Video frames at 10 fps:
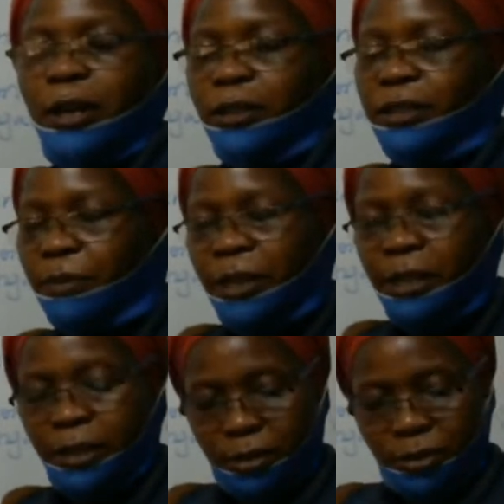That
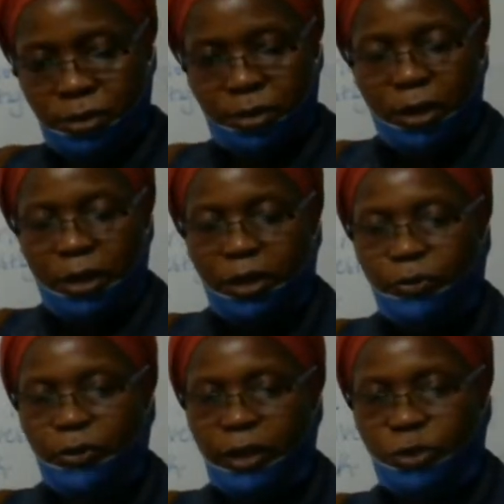means
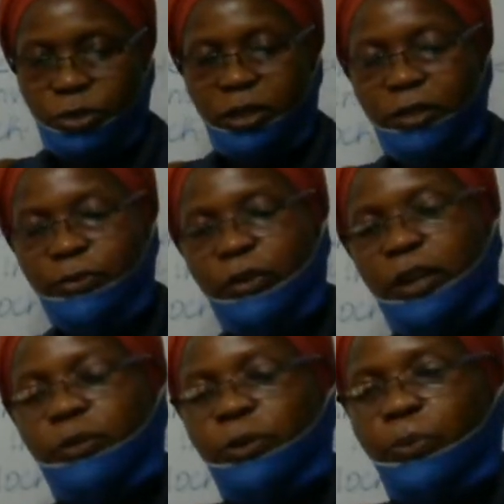if we are to give
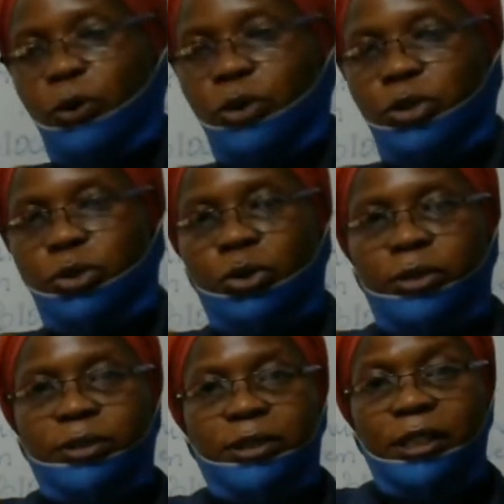a report
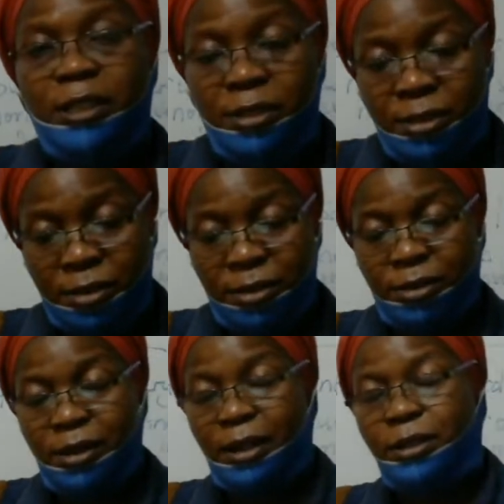on things
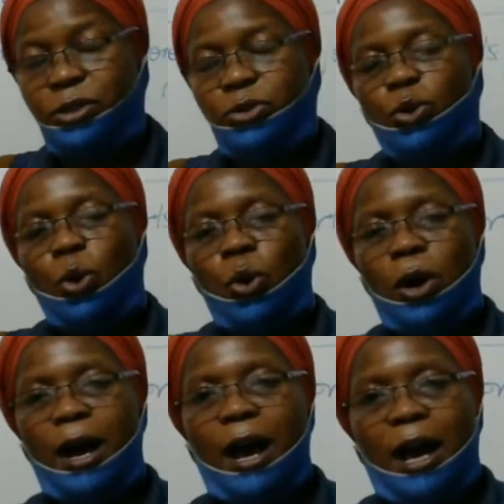that
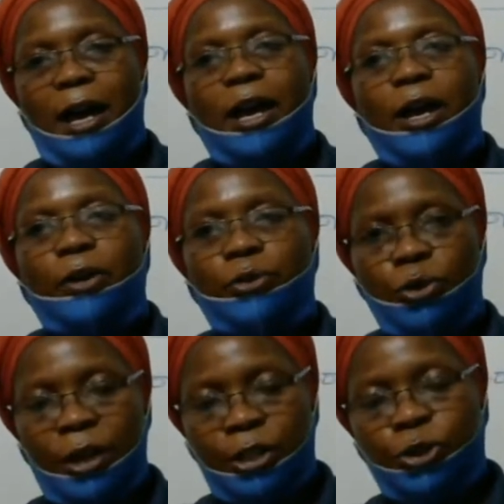occur
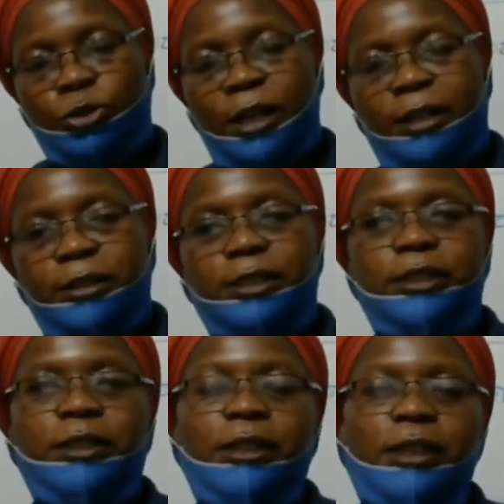regularly,